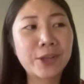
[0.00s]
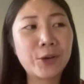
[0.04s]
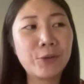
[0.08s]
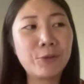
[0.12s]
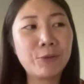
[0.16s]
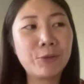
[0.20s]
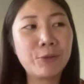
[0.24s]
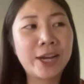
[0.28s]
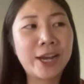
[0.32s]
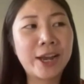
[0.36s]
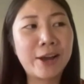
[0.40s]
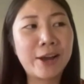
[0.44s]

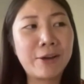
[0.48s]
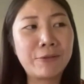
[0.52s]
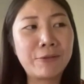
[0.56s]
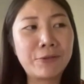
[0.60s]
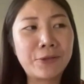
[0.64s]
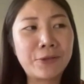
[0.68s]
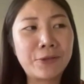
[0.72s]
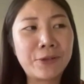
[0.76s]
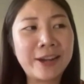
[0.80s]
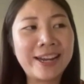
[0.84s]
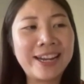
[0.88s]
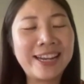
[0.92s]

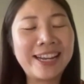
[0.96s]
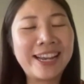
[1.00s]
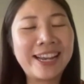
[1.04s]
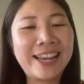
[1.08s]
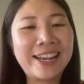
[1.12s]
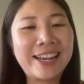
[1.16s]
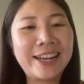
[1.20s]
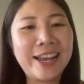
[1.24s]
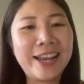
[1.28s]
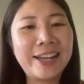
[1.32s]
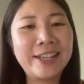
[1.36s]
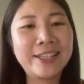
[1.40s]
recovering
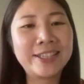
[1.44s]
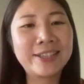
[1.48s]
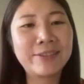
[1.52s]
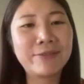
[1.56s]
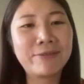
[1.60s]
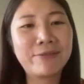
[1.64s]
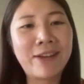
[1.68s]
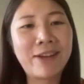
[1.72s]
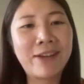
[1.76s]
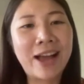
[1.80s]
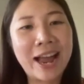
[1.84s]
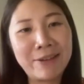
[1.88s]
and
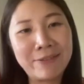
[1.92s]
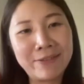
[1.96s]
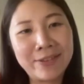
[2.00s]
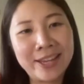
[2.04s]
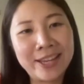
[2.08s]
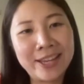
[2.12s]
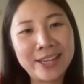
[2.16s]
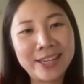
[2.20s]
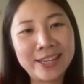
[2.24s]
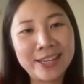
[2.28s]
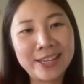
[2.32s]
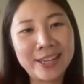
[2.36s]

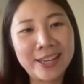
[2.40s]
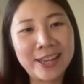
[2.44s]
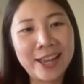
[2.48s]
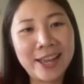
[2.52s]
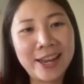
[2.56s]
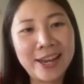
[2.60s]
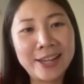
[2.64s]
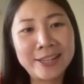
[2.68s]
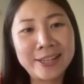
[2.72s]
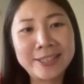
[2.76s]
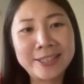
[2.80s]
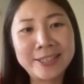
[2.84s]
surviving
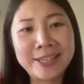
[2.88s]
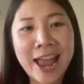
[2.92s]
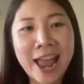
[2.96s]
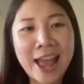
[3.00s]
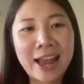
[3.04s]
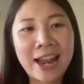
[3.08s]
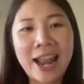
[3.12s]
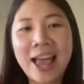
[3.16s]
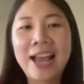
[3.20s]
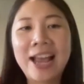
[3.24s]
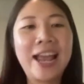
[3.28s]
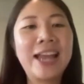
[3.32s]
and
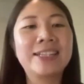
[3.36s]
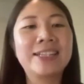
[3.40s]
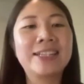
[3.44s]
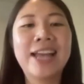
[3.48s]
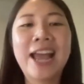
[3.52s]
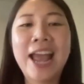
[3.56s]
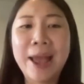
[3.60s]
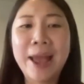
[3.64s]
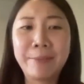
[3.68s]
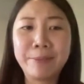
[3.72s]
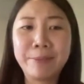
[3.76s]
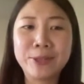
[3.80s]

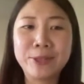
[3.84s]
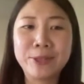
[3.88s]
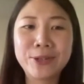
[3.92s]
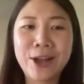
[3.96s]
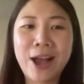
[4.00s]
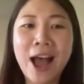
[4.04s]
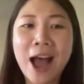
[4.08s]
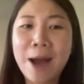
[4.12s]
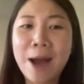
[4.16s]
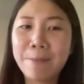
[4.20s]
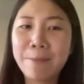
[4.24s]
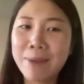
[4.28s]
attempts to
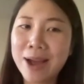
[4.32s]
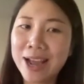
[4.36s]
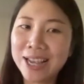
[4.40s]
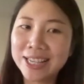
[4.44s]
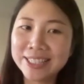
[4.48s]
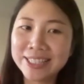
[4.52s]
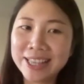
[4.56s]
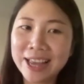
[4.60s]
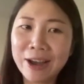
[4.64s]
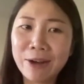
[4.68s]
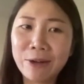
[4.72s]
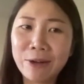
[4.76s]
harm
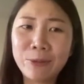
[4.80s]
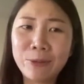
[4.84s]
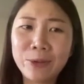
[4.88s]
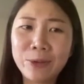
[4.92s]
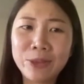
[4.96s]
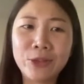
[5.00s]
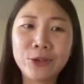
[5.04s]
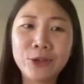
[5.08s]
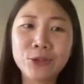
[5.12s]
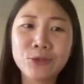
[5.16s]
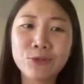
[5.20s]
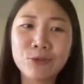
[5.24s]
myself with
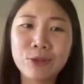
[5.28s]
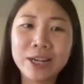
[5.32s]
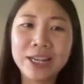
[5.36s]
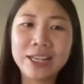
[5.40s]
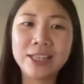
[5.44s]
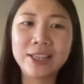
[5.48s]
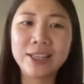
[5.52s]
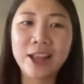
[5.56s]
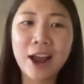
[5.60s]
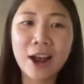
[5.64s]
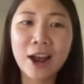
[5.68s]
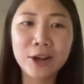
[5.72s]
those
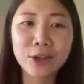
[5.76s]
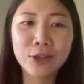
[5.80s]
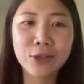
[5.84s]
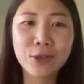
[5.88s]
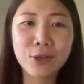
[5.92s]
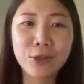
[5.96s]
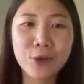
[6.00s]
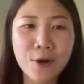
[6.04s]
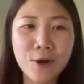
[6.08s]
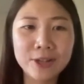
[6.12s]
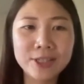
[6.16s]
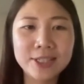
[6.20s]
really dark
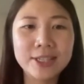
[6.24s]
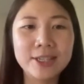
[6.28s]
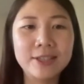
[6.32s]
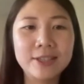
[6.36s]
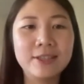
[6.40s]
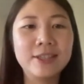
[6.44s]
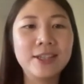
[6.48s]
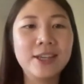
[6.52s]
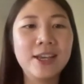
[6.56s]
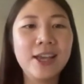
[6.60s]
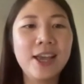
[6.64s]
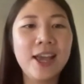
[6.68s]
thoughts.
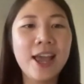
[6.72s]
And